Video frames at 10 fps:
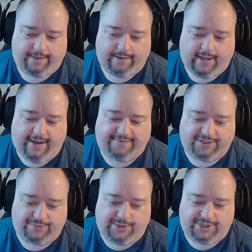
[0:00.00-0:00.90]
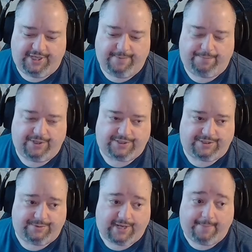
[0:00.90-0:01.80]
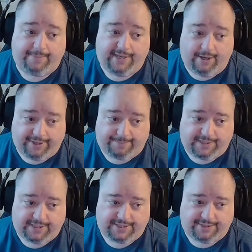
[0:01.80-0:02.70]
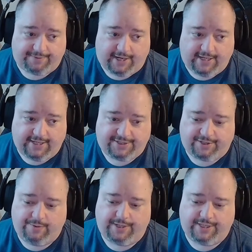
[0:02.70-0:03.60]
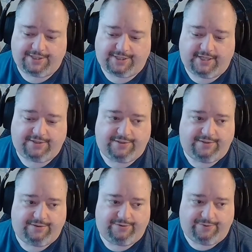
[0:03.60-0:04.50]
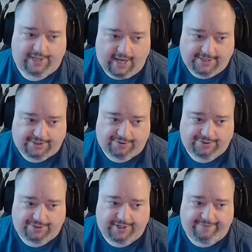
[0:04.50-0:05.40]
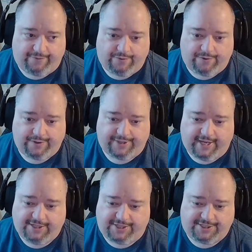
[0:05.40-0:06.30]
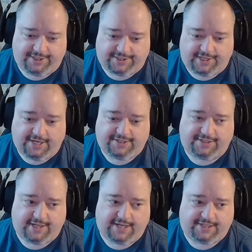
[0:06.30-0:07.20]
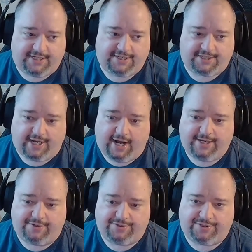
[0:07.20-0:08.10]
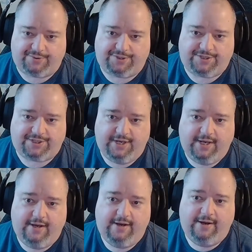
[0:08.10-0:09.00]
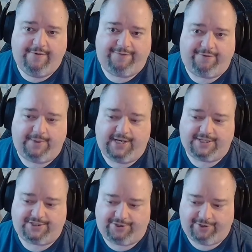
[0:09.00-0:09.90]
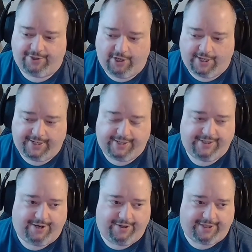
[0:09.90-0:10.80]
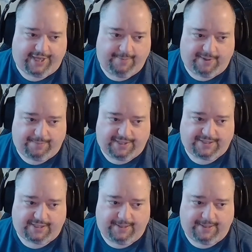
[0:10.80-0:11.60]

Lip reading: I have to switch the input to not be on the PC, right? It's going instead through the console. So therefore, the HD60X is not seen as an audio source for me to turn on the gaming PC.